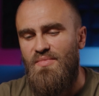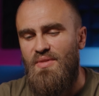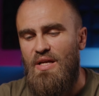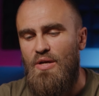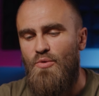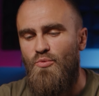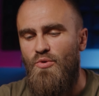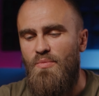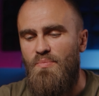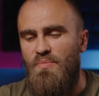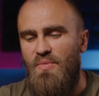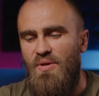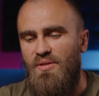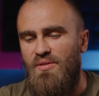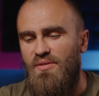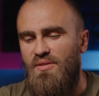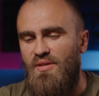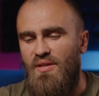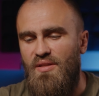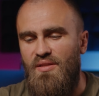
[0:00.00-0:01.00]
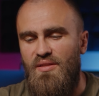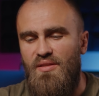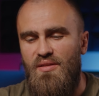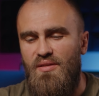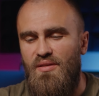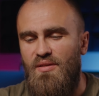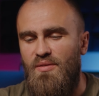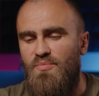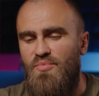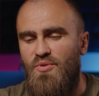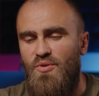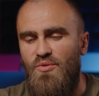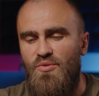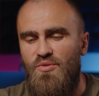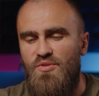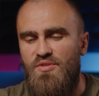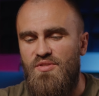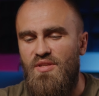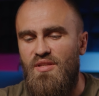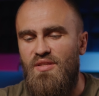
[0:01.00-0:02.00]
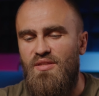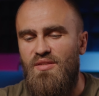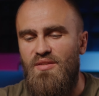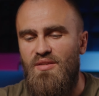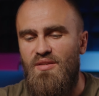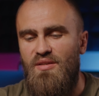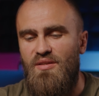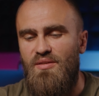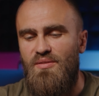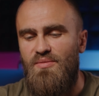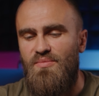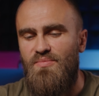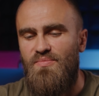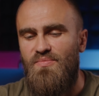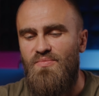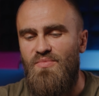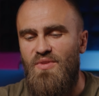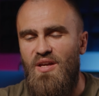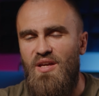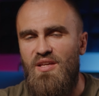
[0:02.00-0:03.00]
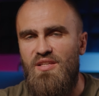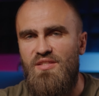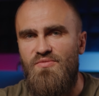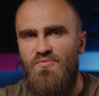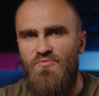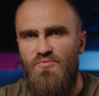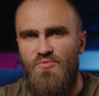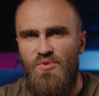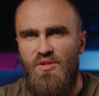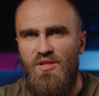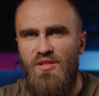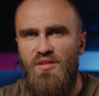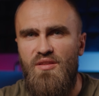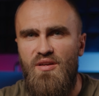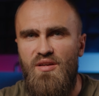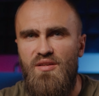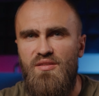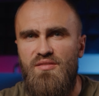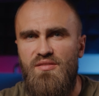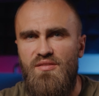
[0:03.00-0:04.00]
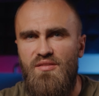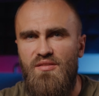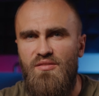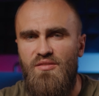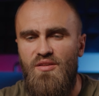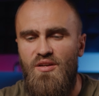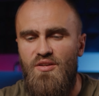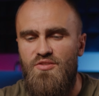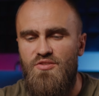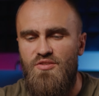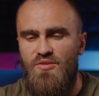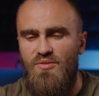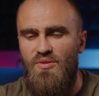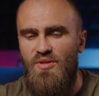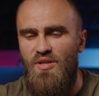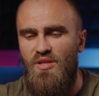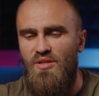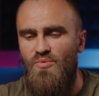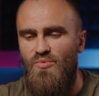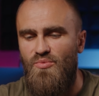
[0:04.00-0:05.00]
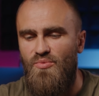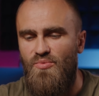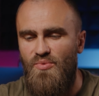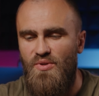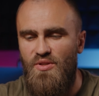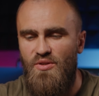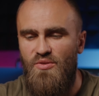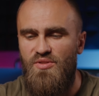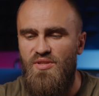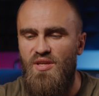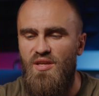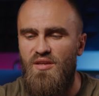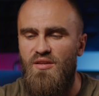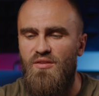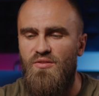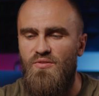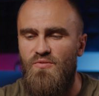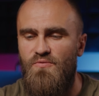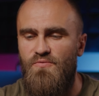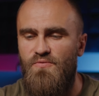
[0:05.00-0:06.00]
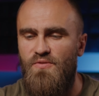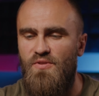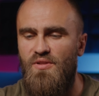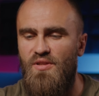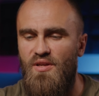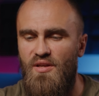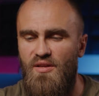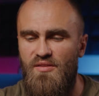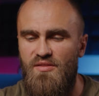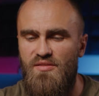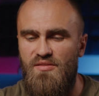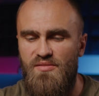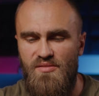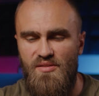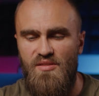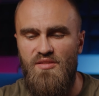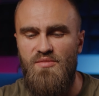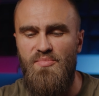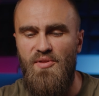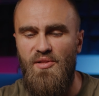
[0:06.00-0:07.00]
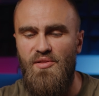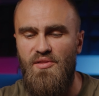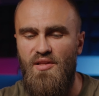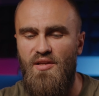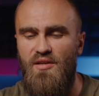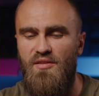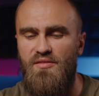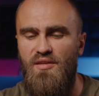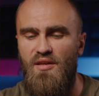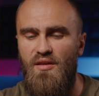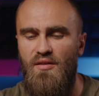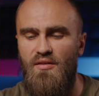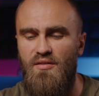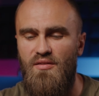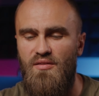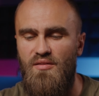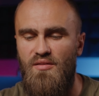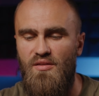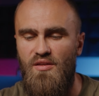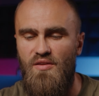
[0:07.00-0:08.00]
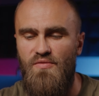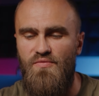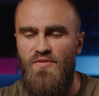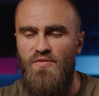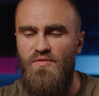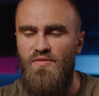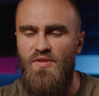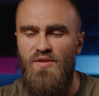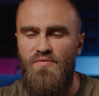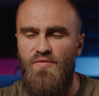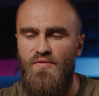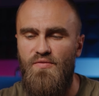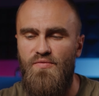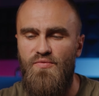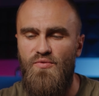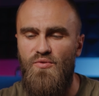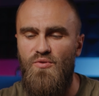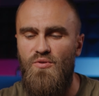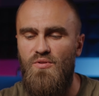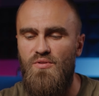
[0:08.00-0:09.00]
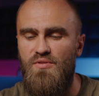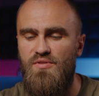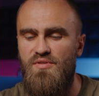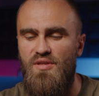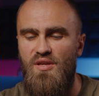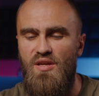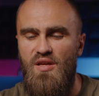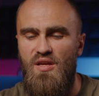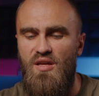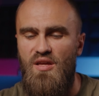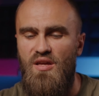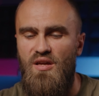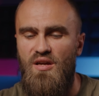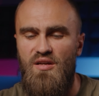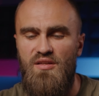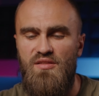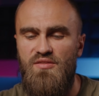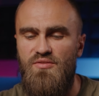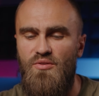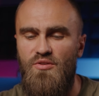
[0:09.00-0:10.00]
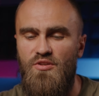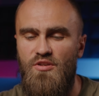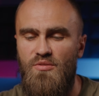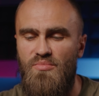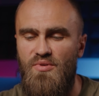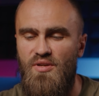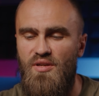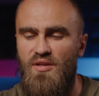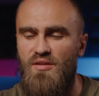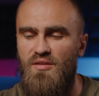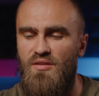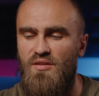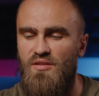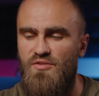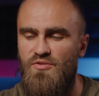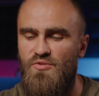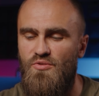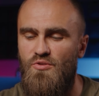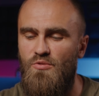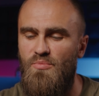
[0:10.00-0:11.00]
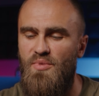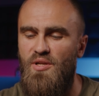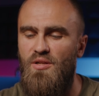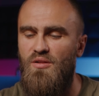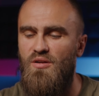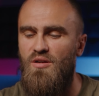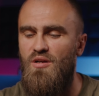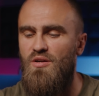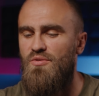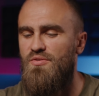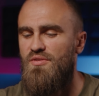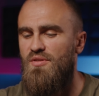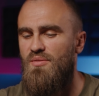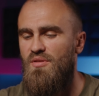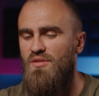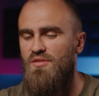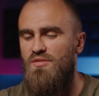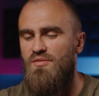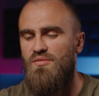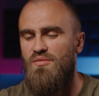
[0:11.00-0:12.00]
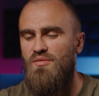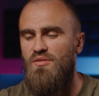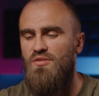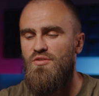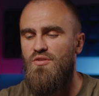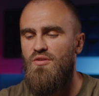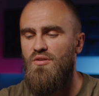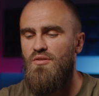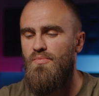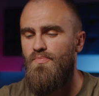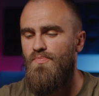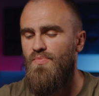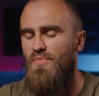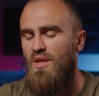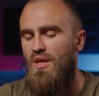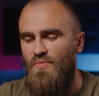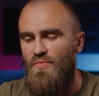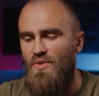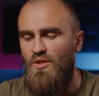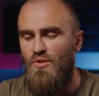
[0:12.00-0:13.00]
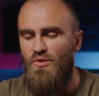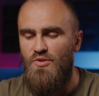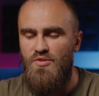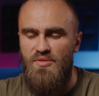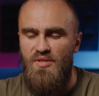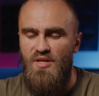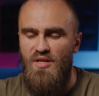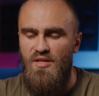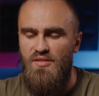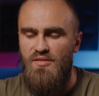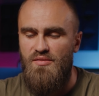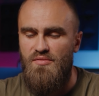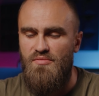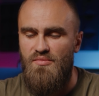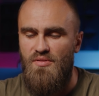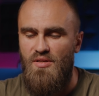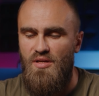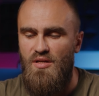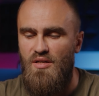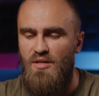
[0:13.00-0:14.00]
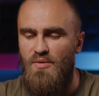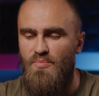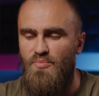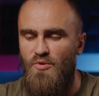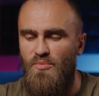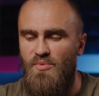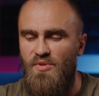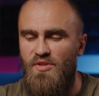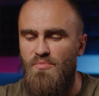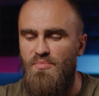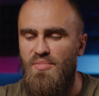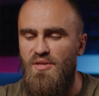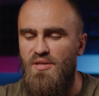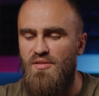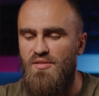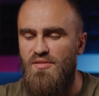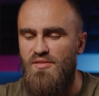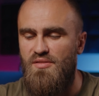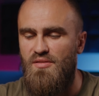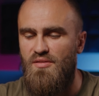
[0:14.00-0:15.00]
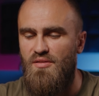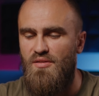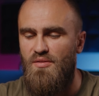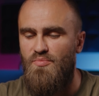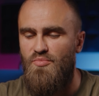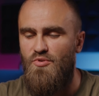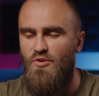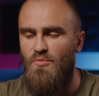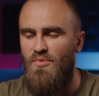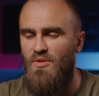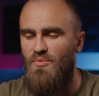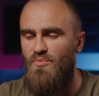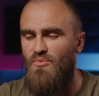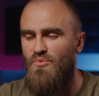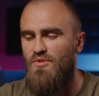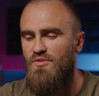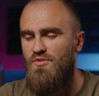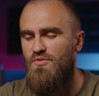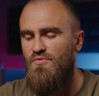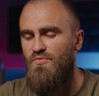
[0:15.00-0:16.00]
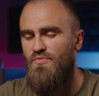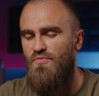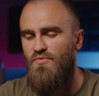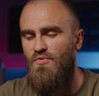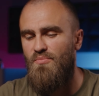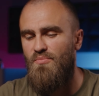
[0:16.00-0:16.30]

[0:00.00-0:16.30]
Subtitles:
equipment and products that has really nice touch, and when you take it, you feel like it's built like a tank. If it falls, it's not gonna break. It's all metal housing. It's good. It looks nice. Probably the biggest problem was for